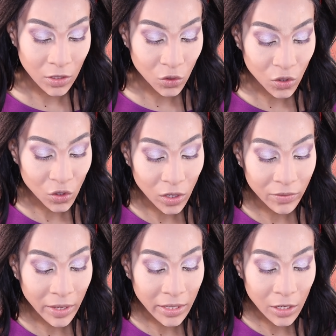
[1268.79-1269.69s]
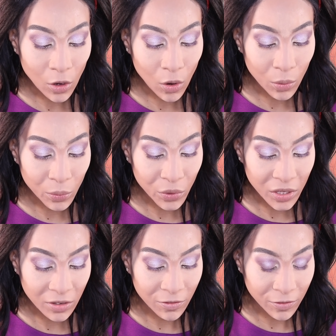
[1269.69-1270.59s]
So it's sort of like an ombre
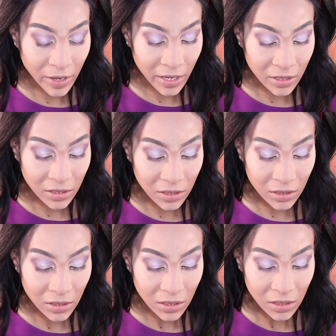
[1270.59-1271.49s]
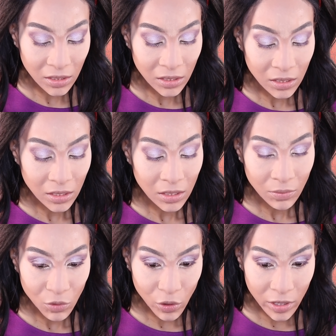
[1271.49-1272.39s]
effect.
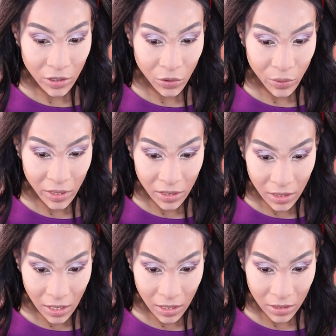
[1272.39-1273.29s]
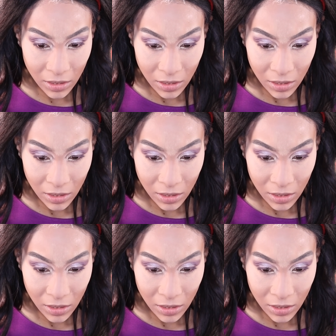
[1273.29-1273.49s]
Trying to create that